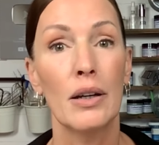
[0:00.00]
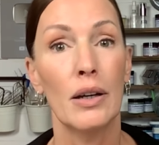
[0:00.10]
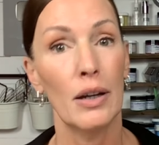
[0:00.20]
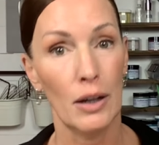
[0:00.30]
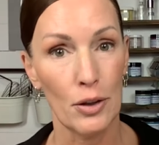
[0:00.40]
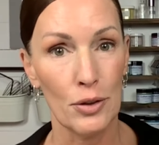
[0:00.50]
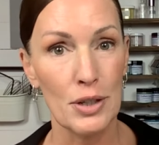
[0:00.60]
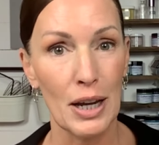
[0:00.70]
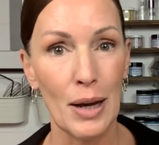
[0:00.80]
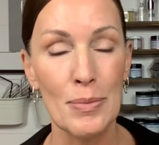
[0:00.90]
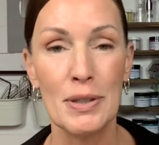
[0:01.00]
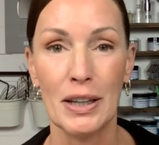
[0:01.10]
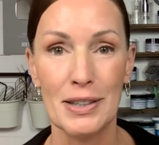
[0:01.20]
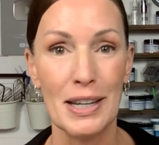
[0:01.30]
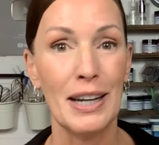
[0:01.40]
And other times they'll
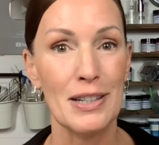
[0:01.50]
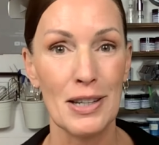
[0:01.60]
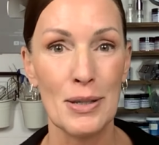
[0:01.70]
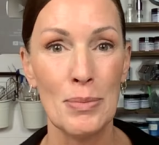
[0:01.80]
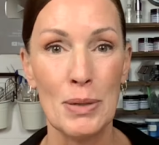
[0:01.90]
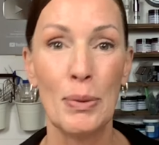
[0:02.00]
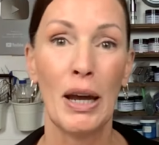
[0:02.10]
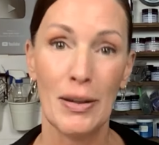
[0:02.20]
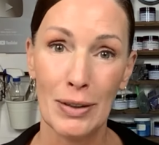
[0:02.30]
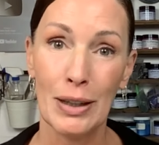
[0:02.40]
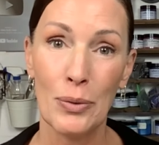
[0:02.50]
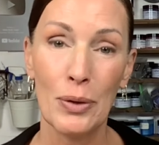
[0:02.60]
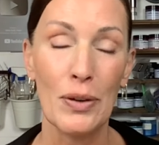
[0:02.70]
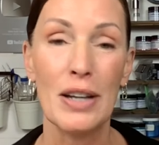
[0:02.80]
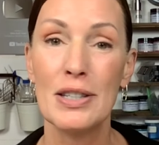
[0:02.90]
say it doesn't misbehave and they will
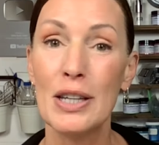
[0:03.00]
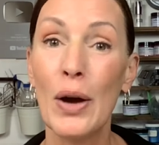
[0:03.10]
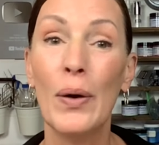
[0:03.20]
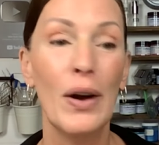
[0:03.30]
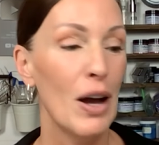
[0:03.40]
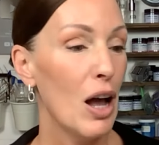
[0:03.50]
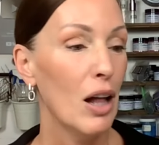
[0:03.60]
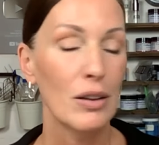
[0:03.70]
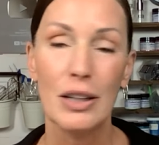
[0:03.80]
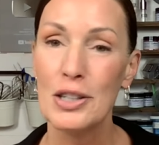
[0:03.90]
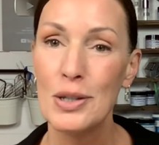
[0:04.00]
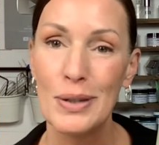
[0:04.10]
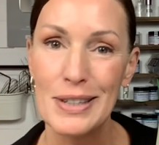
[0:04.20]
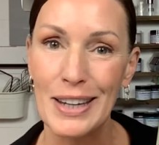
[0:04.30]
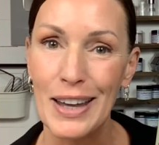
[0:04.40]
rice. So Let's do it
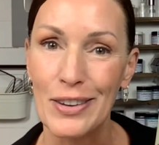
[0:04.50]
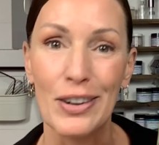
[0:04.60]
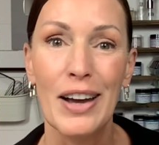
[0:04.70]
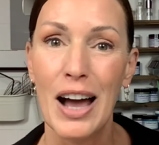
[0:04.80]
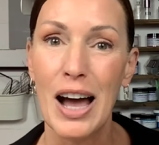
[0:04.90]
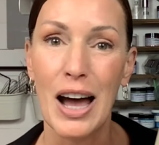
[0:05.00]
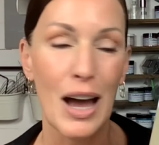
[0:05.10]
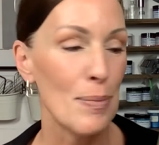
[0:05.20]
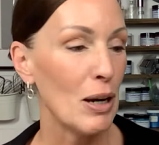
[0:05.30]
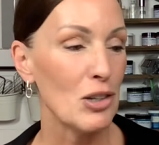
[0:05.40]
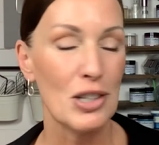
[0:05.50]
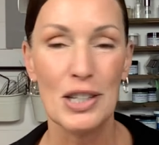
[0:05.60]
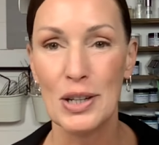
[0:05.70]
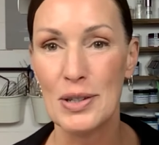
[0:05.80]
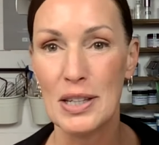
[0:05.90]
together. Uh, I'm anxious to
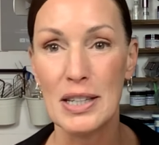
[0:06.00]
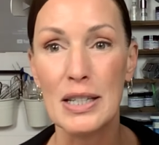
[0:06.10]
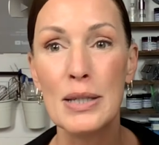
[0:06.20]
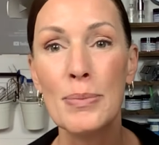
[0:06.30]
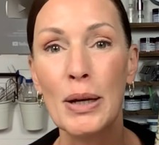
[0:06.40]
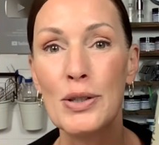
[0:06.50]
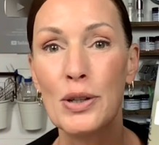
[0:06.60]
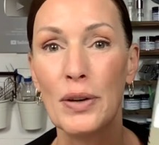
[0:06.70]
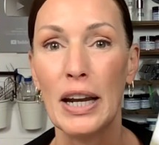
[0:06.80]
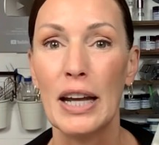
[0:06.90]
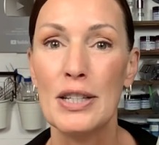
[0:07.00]
use this. It smells great. And